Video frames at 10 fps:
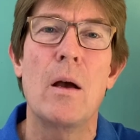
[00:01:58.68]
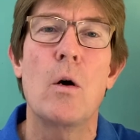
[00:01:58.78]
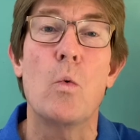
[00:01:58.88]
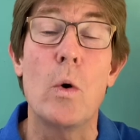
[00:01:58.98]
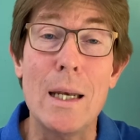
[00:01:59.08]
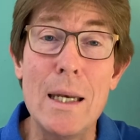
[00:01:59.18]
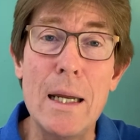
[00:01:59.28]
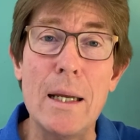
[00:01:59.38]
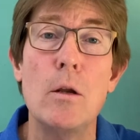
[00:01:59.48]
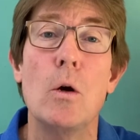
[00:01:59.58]
We
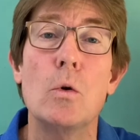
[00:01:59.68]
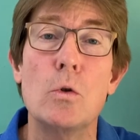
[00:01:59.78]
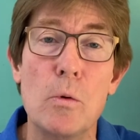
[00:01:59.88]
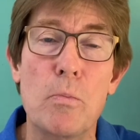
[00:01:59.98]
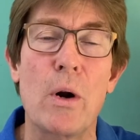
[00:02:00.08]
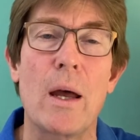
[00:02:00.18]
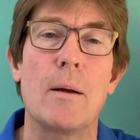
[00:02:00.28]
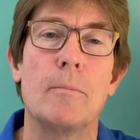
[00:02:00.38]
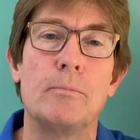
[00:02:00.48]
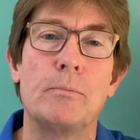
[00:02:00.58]
need to pray.
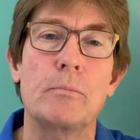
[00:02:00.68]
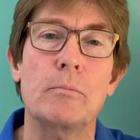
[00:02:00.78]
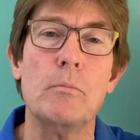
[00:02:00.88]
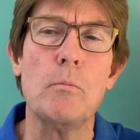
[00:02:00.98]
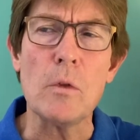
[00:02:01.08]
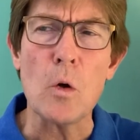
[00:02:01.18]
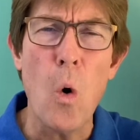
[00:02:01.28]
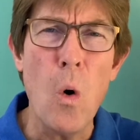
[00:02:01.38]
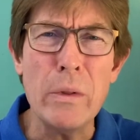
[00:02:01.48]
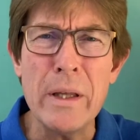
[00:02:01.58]

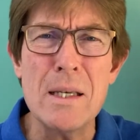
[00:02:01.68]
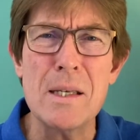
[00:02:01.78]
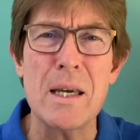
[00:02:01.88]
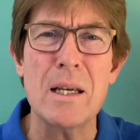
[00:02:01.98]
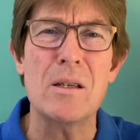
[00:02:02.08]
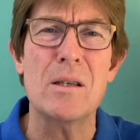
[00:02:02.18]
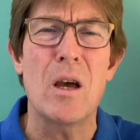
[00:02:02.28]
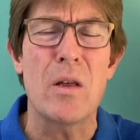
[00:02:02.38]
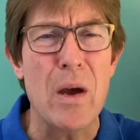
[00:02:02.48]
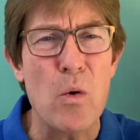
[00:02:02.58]
All these things, they